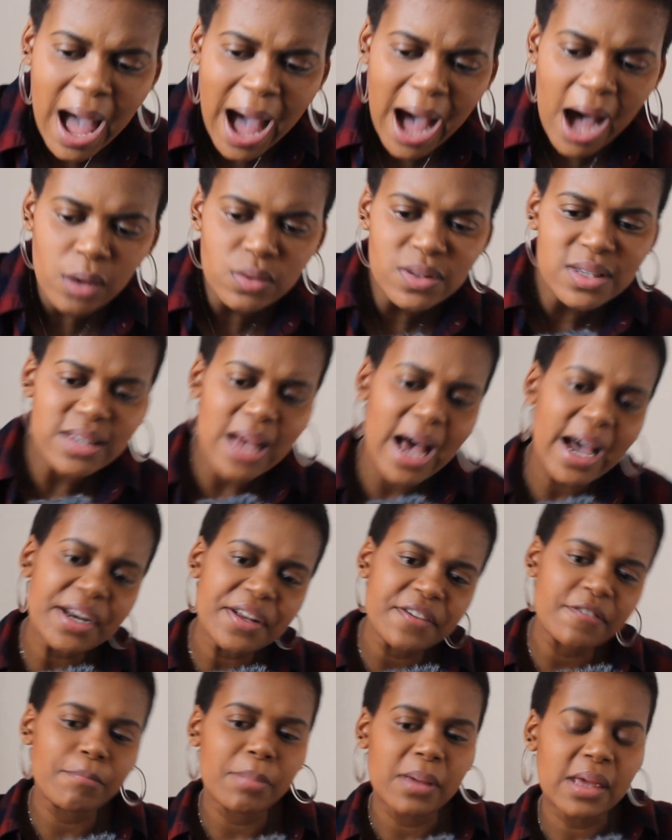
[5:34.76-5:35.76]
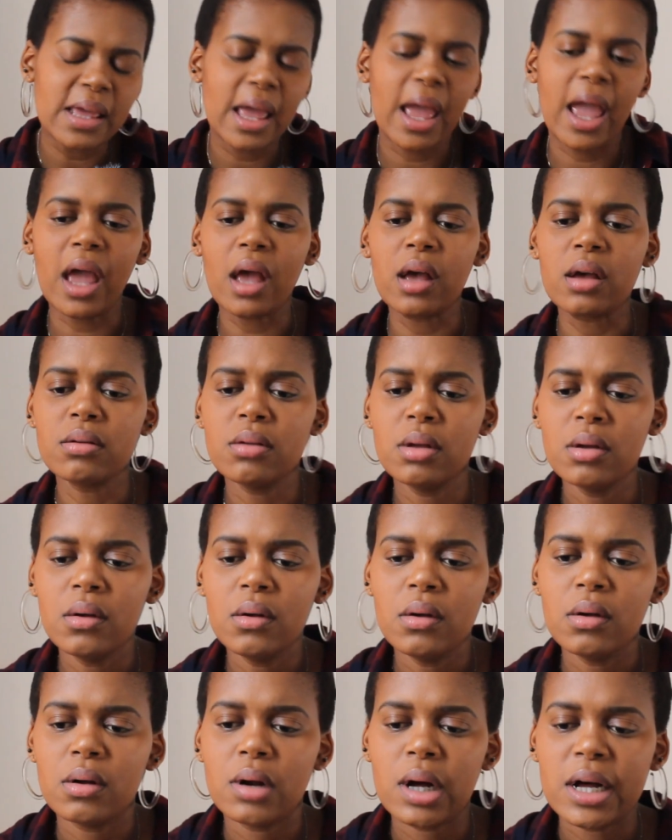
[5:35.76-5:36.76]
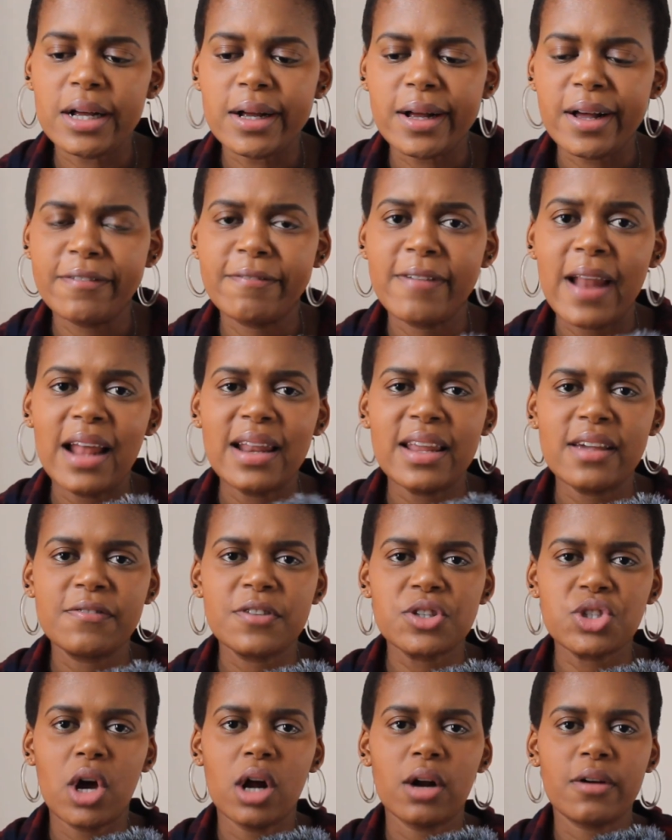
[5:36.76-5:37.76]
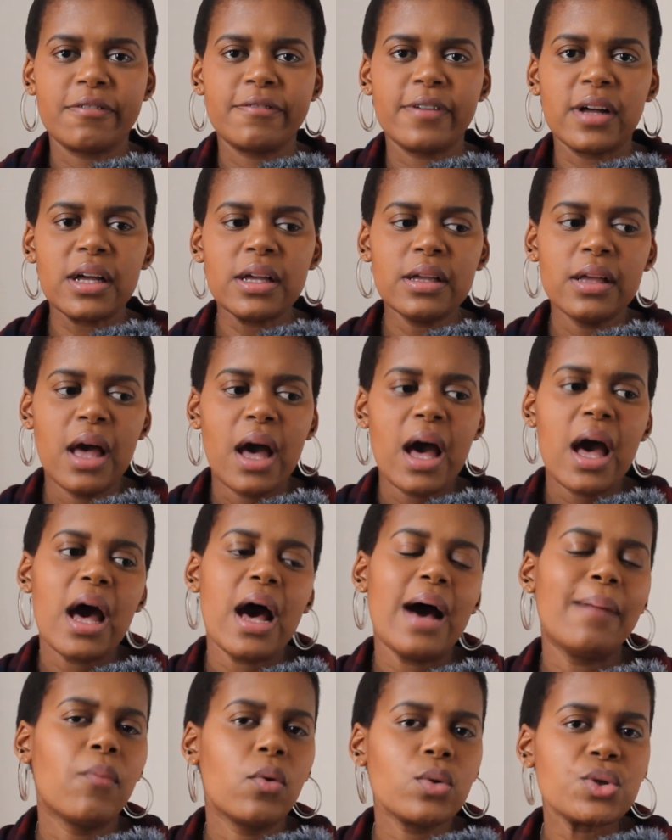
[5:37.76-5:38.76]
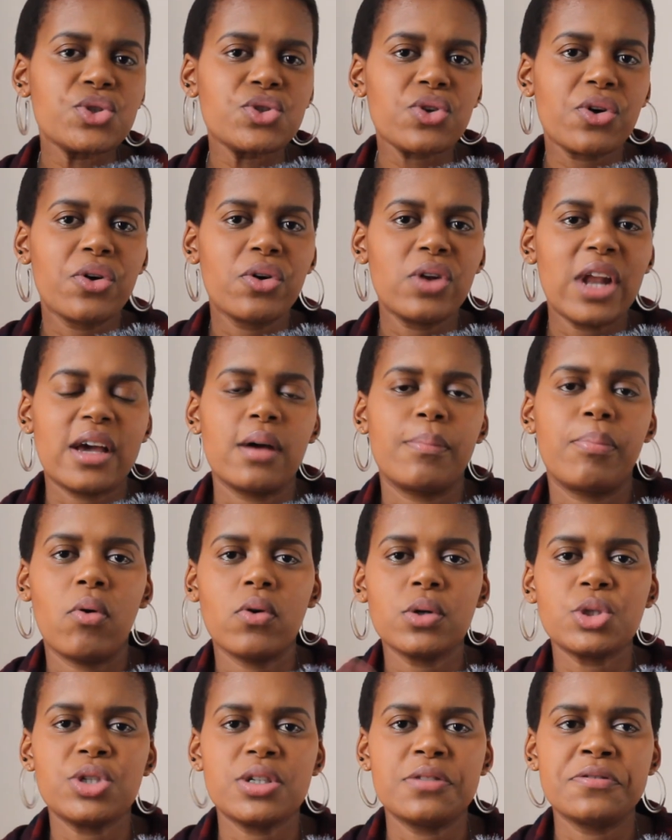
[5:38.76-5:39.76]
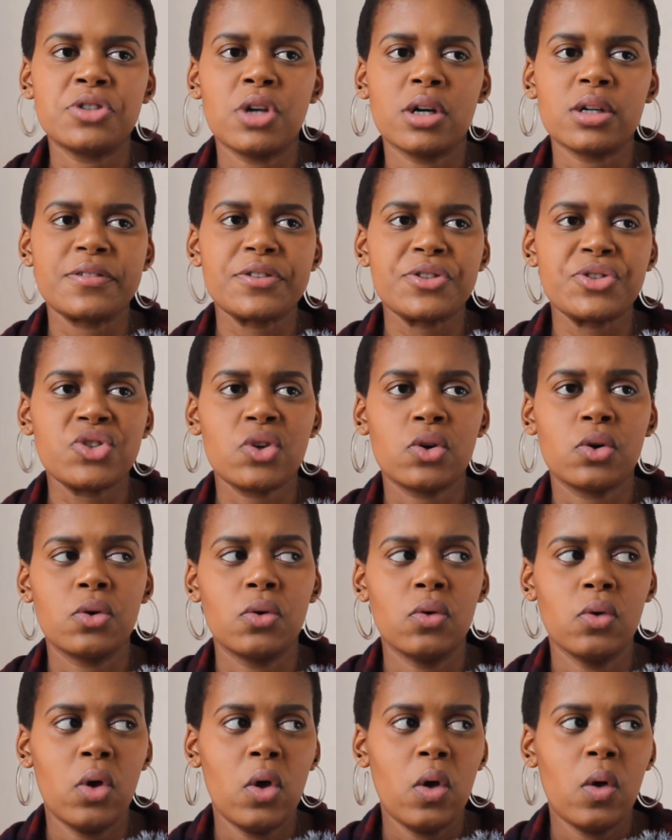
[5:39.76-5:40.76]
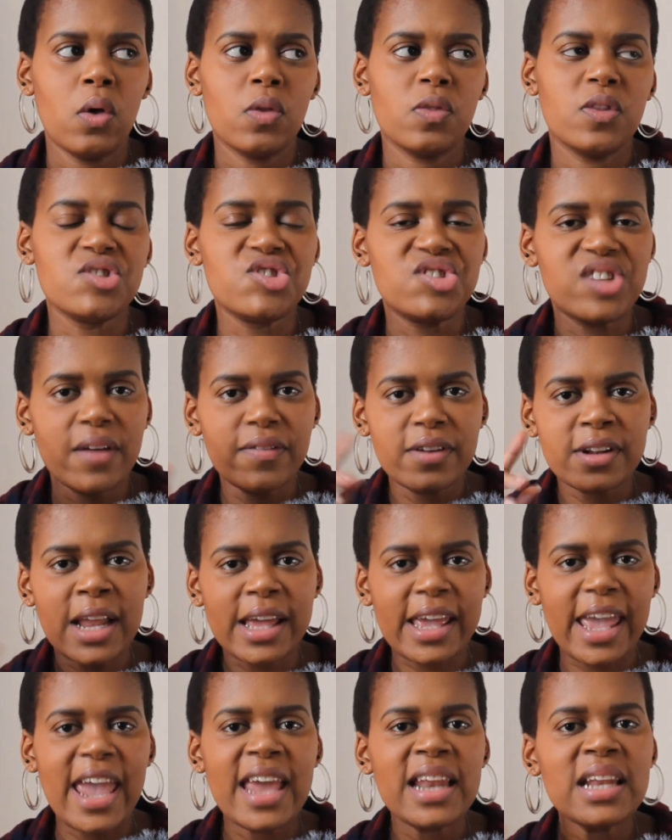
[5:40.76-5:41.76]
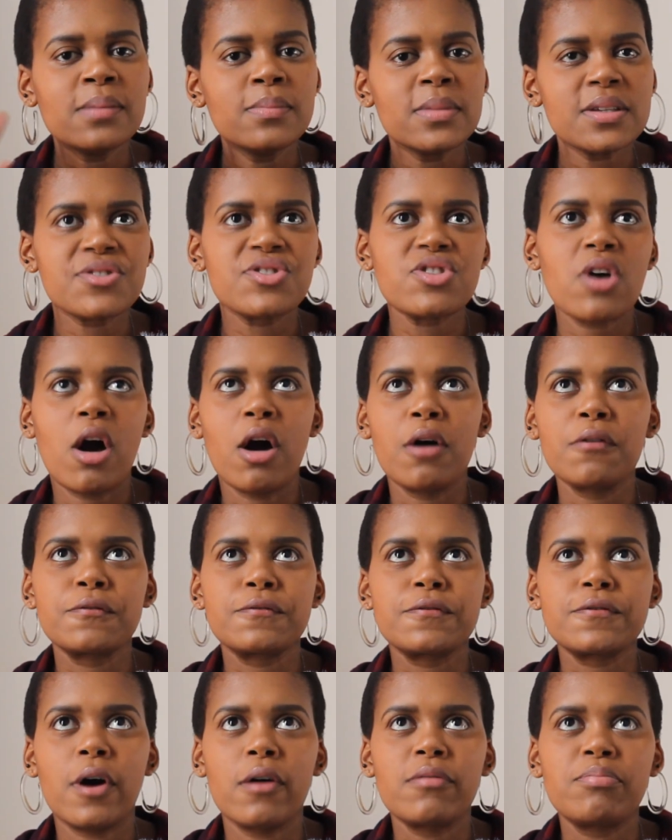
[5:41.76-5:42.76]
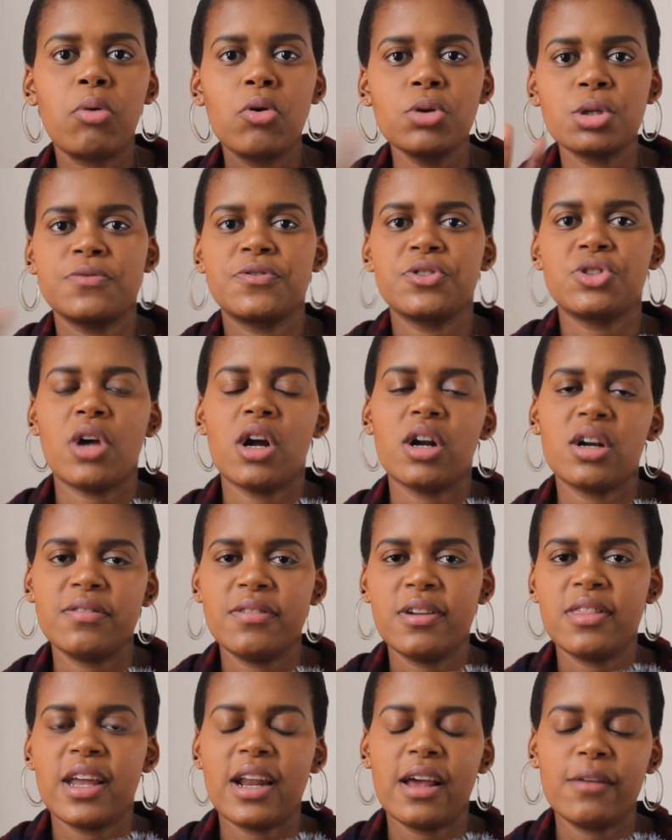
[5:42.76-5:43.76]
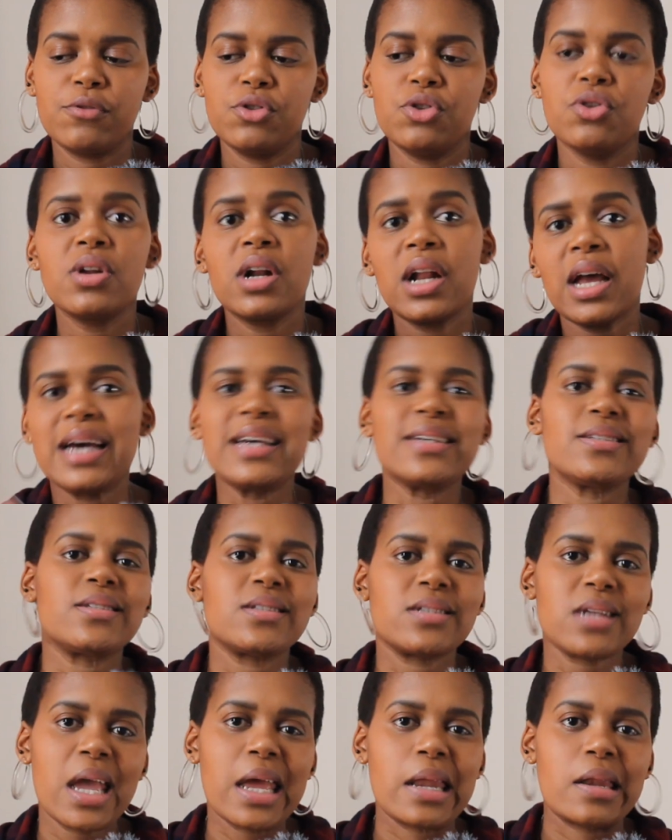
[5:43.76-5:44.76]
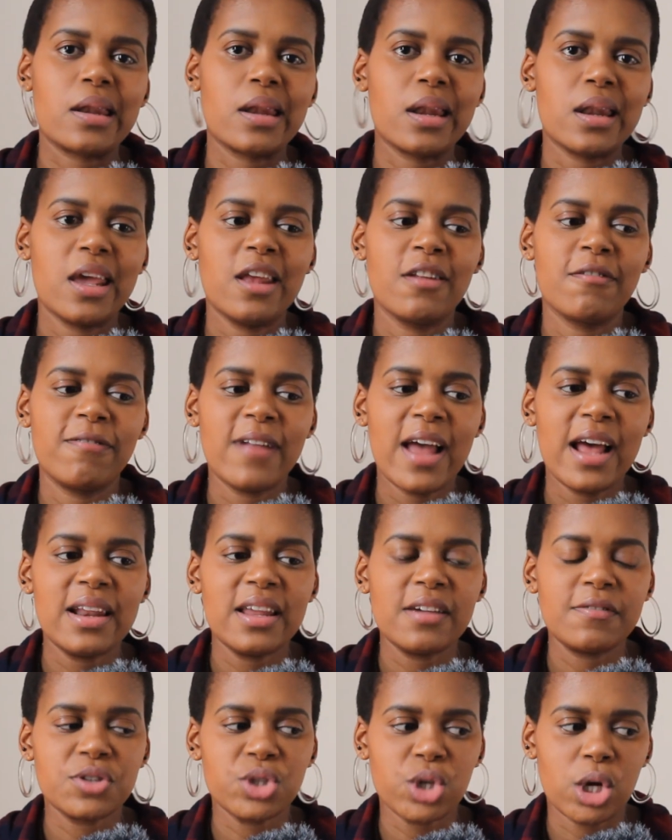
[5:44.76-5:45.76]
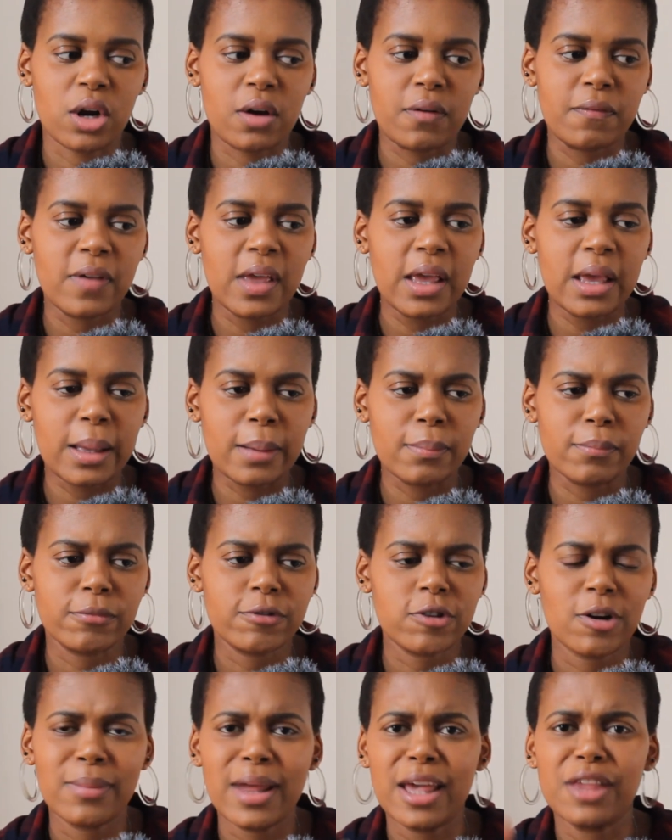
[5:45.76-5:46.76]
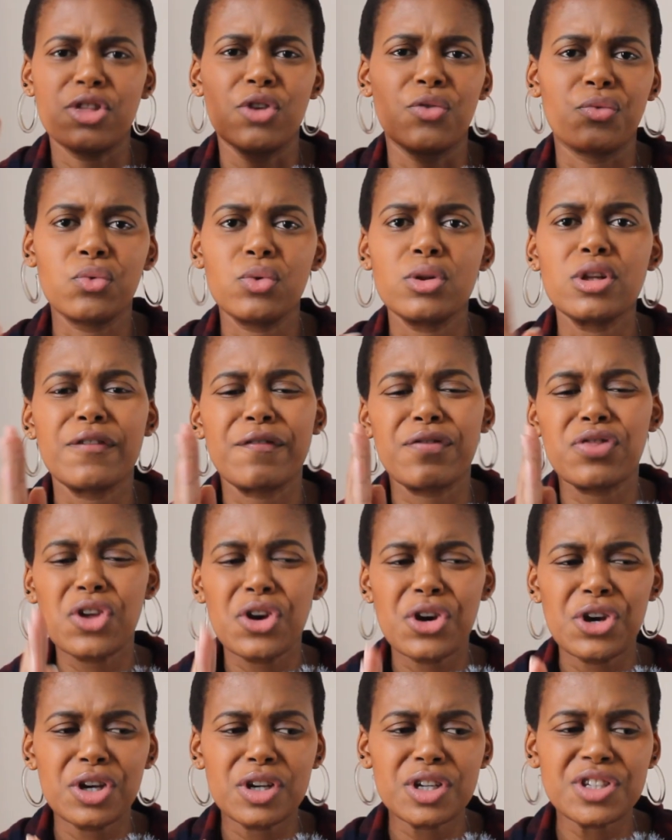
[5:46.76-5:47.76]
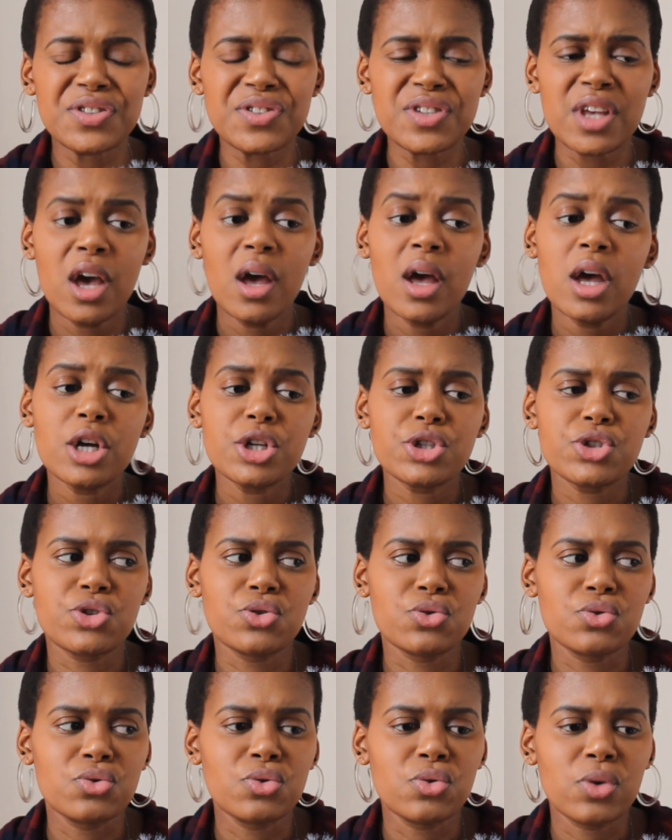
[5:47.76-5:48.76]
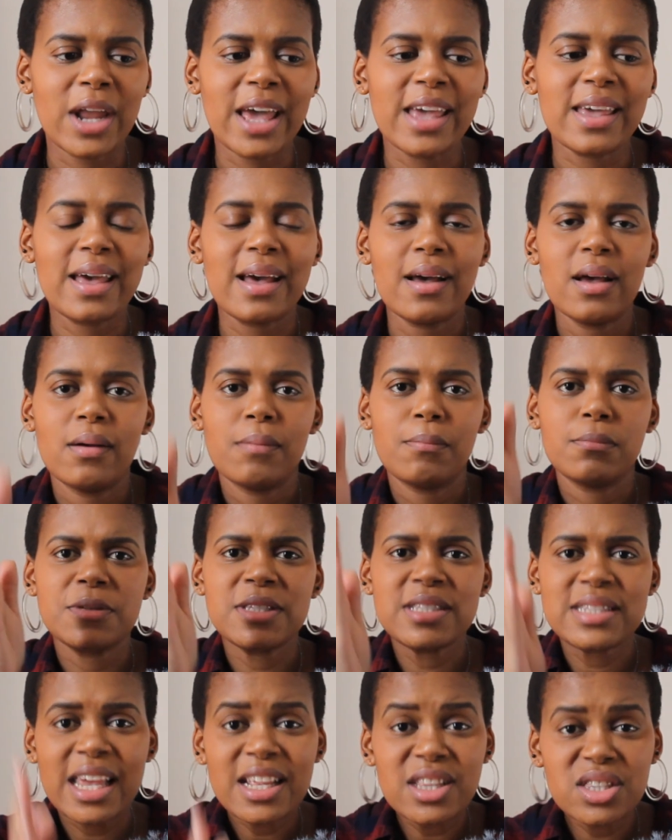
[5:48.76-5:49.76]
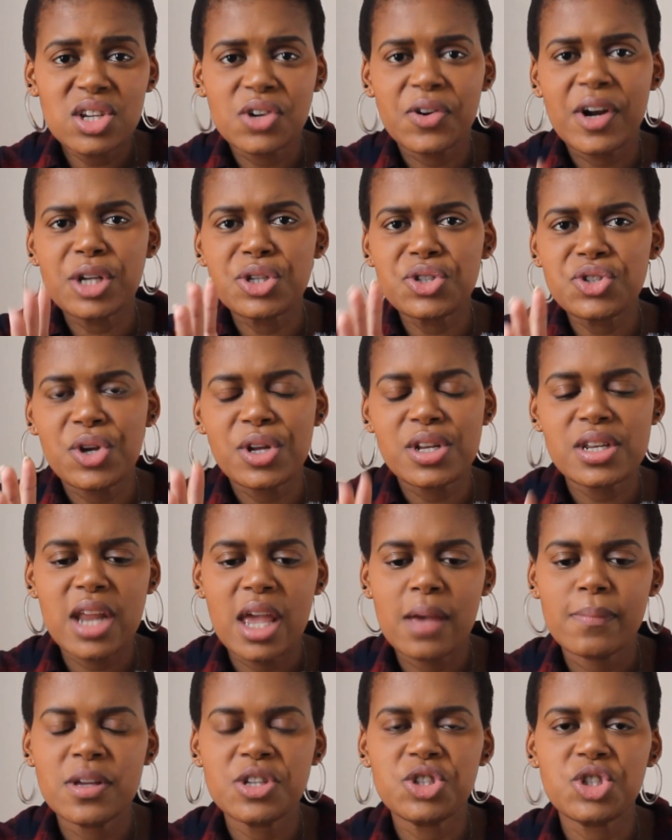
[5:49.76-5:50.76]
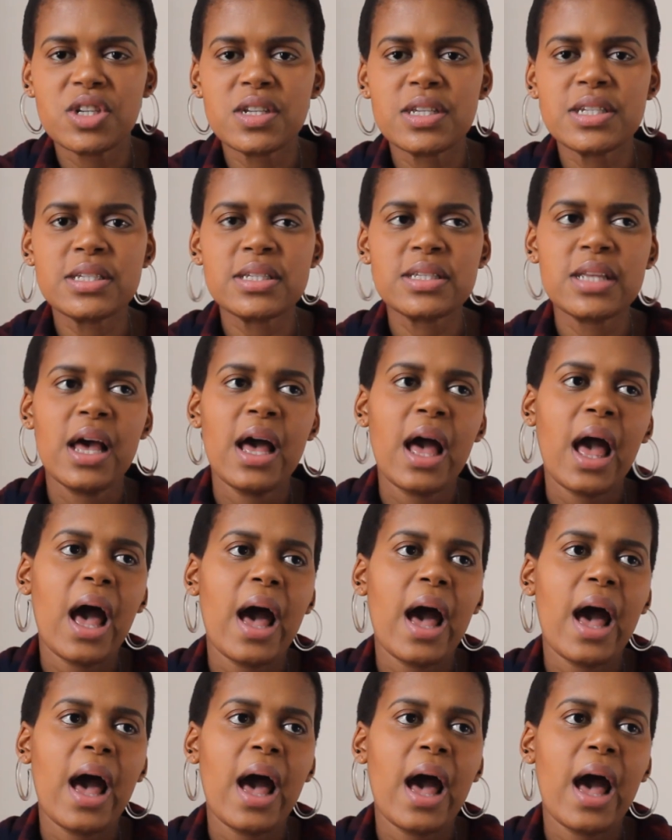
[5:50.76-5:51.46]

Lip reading: Outside of being a Flatlay photographer, I'm also like a portrait photographer, so there's definitely like elements of portrait photography that I've utilized in Flatlay photography, from like the rule of thirds to like centering certain images,